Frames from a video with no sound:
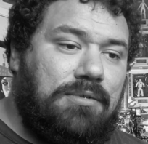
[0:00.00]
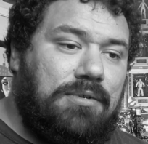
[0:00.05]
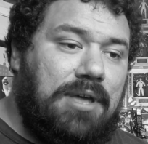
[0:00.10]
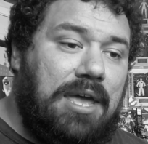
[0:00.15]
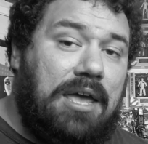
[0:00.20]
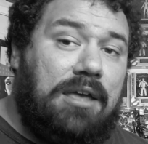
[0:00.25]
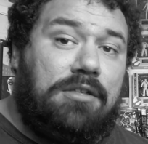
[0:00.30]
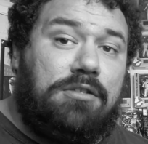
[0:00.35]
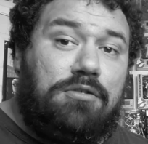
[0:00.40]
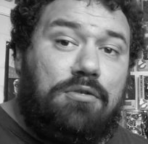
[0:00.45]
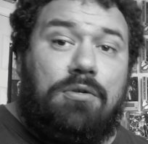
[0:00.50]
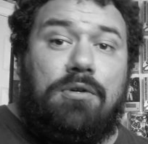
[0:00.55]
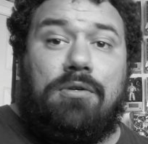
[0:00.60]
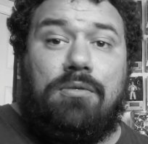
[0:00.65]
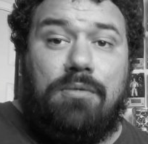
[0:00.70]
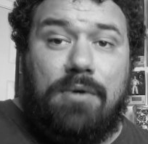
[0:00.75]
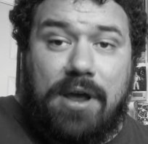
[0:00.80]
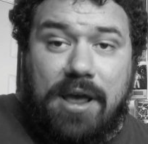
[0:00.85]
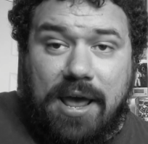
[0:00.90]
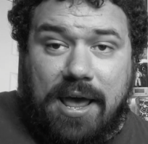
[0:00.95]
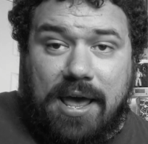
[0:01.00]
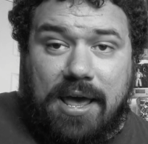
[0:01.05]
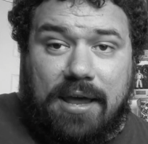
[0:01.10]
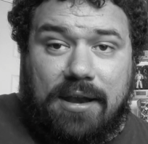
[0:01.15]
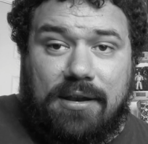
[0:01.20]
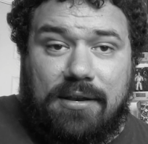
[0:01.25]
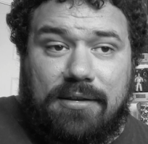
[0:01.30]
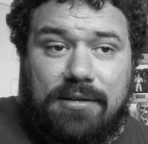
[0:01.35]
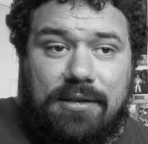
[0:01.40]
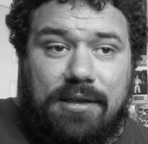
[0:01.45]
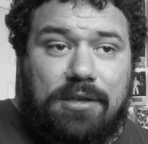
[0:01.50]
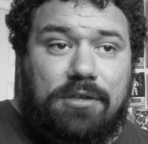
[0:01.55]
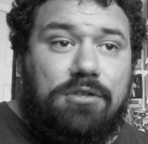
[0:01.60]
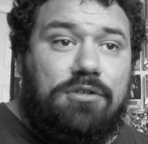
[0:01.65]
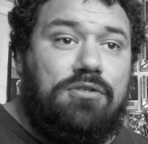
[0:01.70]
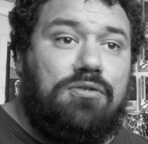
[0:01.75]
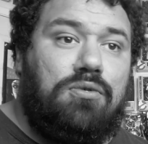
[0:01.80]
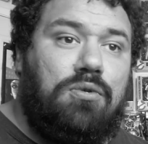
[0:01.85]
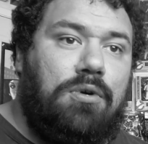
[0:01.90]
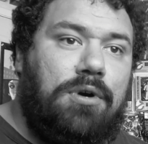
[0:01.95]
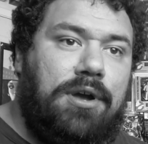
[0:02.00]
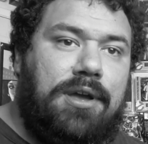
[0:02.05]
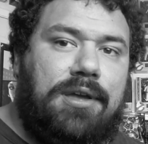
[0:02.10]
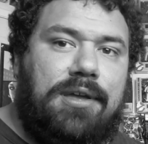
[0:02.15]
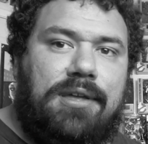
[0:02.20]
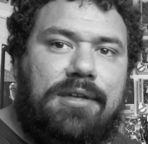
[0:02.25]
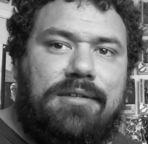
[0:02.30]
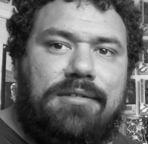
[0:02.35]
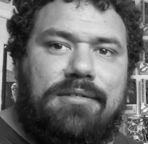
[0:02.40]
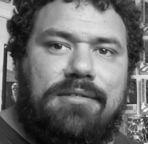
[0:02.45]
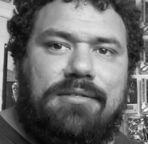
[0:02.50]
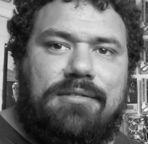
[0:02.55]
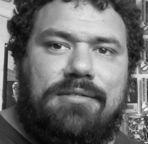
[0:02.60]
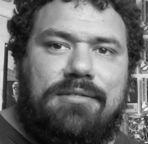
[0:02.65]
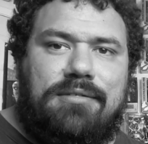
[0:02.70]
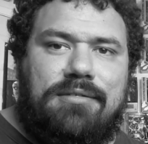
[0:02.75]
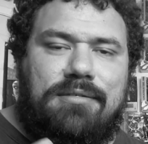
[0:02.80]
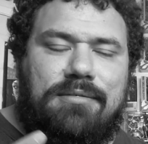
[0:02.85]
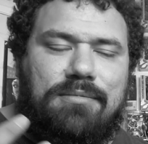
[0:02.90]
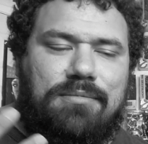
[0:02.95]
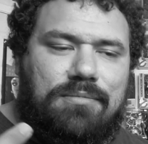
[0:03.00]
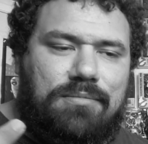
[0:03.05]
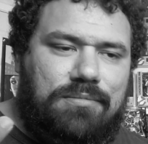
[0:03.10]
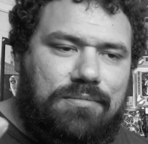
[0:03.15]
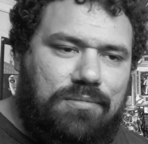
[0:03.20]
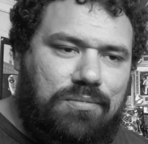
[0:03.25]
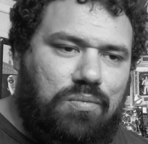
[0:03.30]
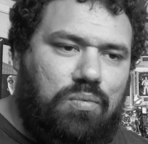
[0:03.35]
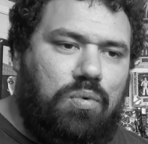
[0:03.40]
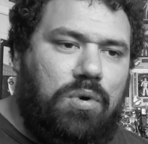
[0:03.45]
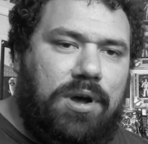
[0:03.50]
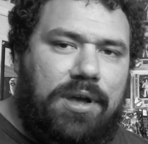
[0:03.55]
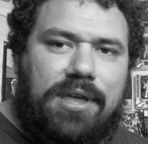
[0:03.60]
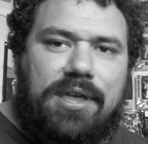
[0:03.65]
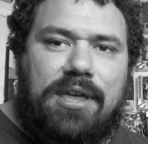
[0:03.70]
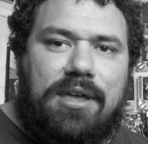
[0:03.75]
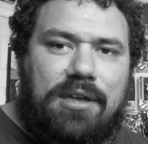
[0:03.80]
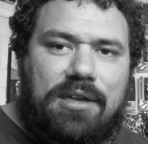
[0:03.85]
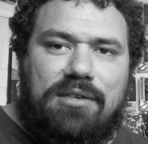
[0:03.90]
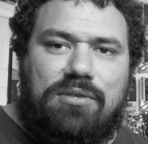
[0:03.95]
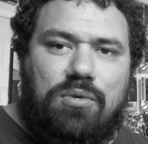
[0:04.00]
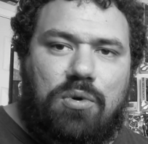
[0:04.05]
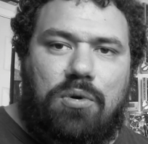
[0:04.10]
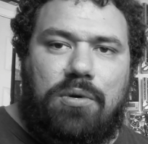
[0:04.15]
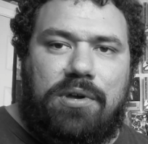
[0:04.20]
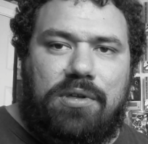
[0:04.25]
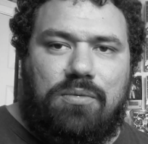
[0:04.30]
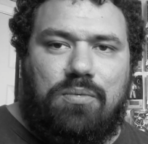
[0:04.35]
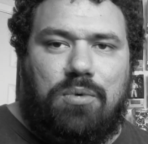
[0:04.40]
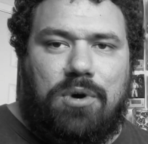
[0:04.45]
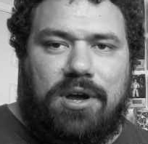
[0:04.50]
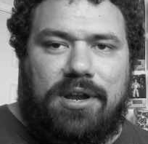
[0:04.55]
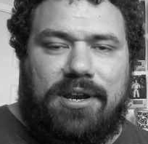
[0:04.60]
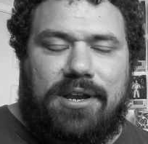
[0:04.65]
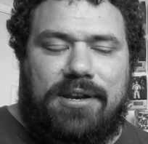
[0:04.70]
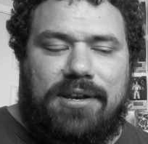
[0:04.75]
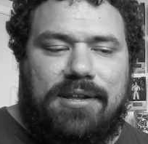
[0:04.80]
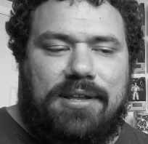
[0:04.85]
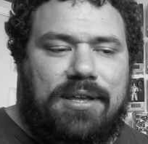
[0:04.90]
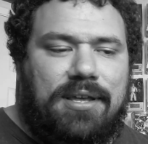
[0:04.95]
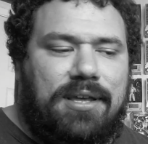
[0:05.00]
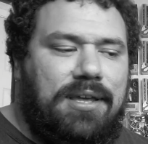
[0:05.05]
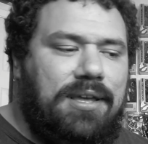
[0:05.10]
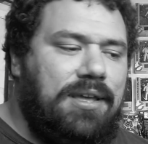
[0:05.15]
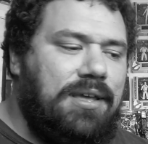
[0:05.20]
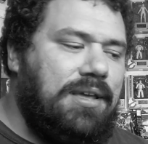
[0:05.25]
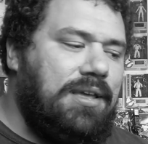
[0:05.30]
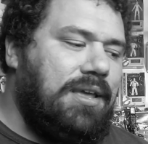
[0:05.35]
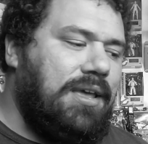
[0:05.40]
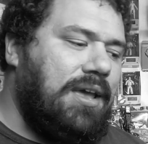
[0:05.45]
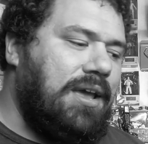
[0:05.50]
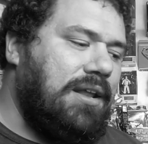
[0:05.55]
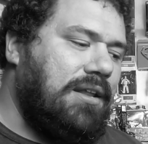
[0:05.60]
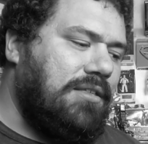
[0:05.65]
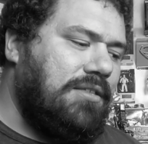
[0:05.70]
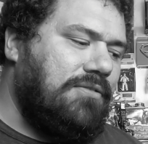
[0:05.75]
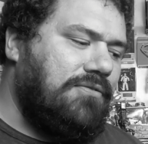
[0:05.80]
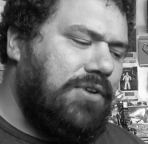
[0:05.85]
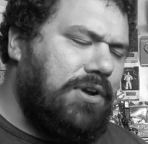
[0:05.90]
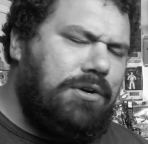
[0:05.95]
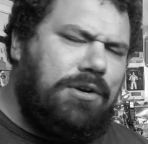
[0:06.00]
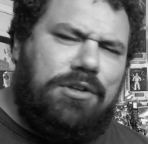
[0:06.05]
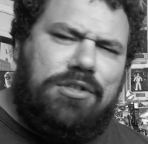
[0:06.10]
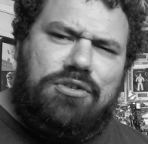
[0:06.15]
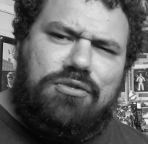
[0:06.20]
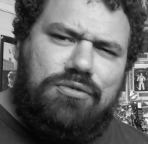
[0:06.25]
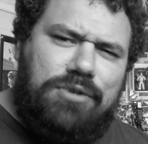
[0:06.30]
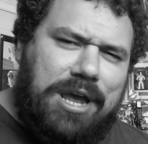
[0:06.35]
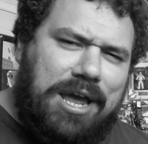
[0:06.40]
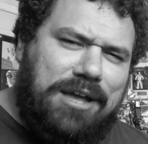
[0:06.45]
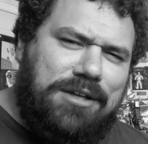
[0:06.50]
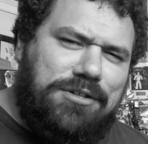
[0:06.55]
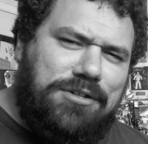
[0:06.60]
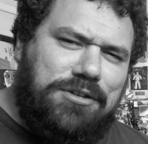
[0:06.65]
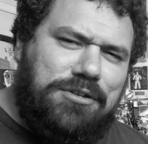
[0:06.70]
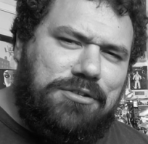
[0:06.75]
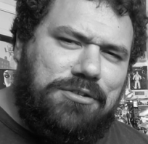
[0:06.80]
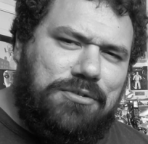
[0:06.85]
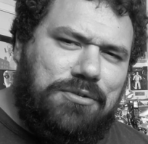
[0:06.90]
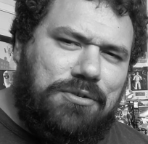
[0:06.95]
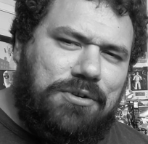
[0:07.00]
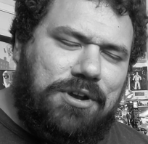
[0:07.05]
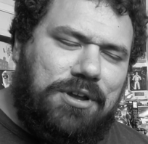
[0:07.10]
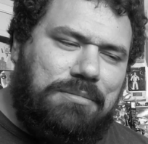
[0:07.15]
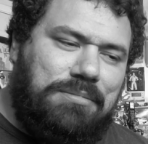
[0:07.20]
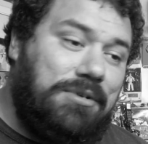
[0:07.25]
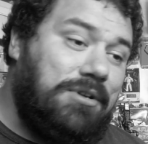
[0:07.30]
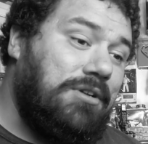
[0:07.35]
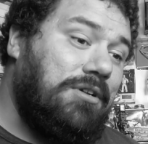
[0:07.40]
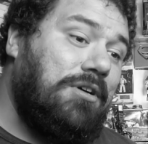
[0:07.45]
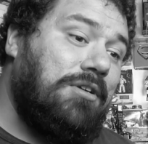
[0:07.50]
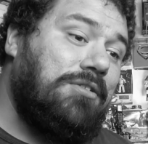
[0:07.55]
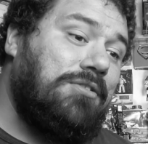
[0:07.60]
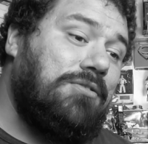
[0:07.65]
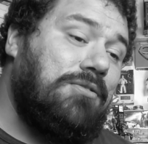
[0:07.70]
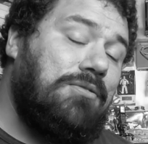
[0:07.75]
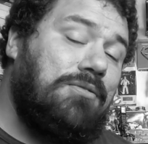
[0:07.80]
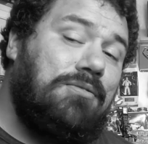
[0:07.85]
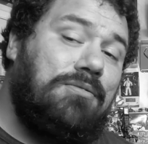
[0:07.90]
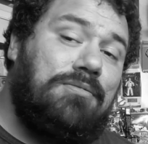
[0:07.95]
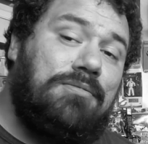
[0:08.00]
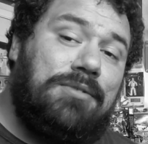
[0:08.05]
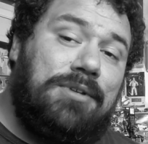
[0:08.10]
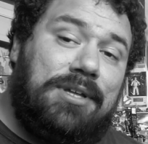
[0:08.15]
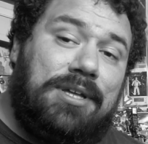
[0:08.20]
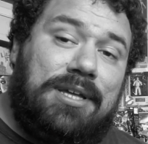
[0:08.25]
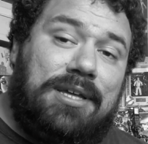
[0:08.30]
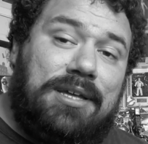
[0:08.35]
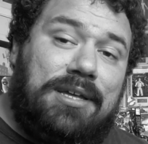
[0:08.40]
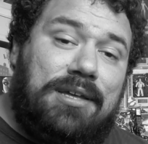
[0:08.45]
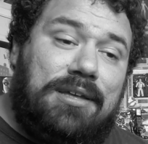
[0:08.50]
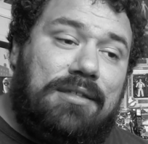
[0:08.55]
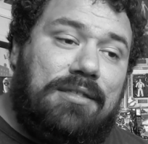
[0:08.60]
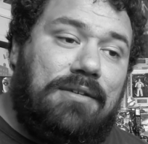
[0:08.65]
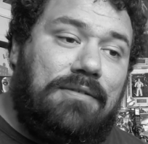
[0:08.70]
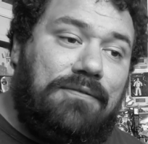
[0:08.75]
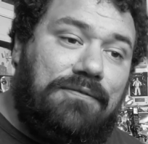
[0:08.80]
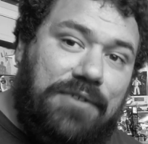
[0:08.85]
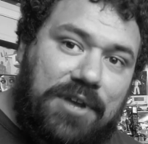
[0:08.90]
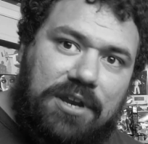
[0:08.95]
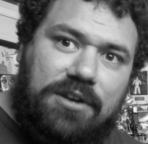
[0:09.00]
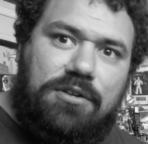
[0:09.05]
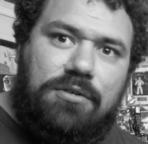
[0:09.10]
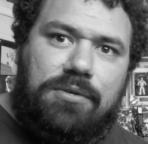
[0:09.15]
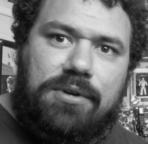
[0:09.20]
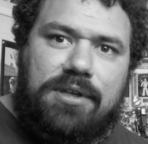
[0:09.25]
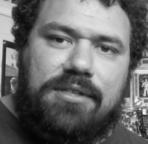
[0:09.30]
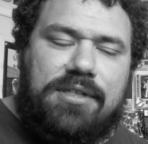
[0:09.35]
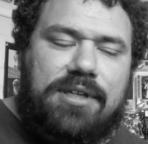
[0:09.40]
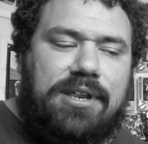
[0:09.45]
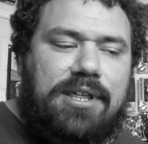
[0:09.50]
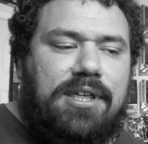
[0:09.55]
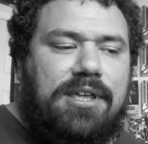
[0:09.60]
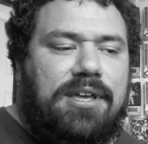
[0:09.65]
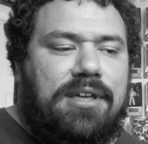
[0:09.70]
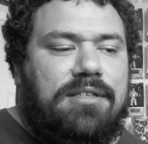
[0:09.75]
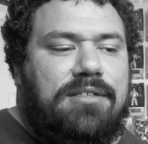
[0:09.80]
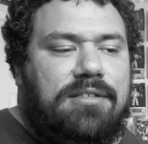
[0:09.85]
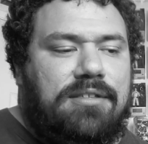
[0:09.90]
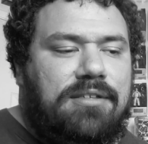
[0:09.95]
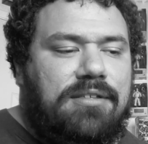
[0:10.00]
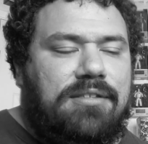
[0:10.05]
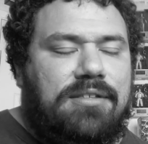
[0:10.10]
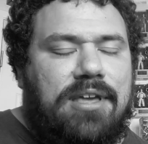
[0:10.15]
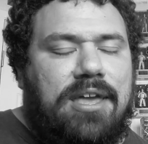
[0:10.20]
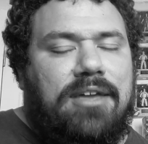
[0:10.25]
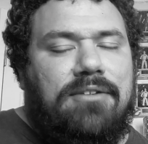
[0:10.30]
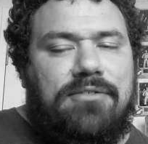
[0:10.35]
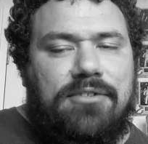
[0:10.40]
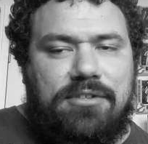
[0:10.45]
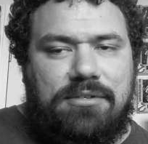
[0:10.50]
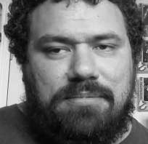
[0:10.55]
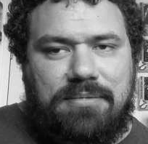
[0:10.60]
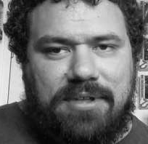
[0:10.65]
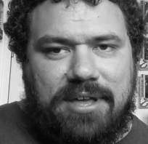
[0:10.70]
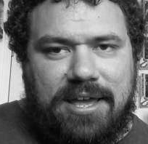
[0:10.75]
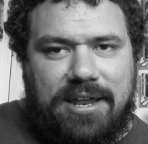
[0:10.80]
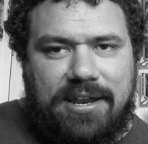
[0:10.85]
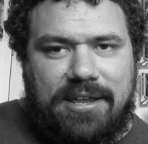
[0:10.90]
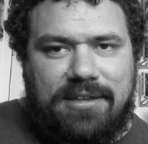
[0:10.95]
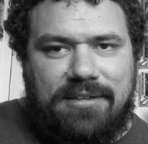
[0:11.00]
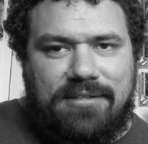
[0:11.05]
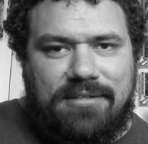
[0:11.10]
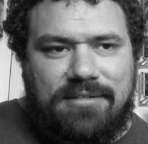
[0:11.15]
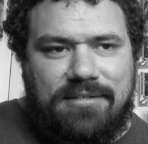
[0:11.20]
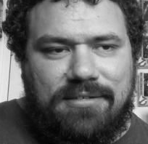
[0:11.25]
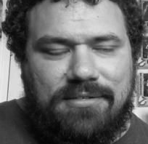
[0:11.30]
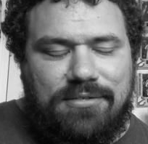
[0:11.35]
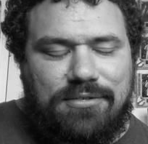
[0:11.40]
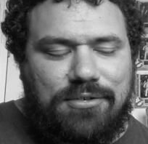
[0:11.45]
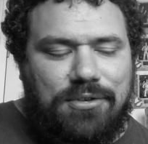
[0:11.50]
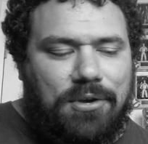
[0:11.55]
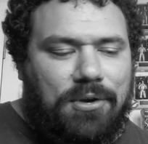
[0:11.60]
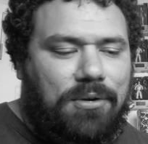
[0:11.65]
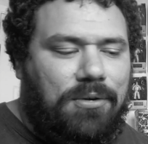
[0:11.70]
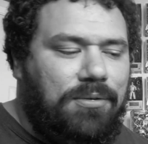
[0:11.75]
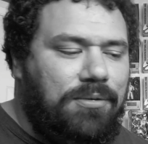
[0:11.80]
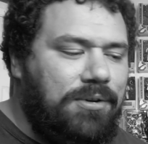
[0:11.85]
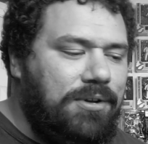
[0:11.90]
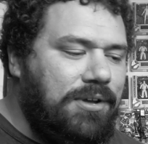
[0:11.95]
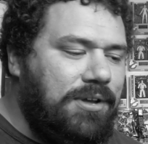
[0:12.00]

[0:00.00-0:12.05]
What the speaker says: as Norrin, enjoy what he has always wanted. And it's a very tragic story, but it also, the victory is that he gets to save his planet. So,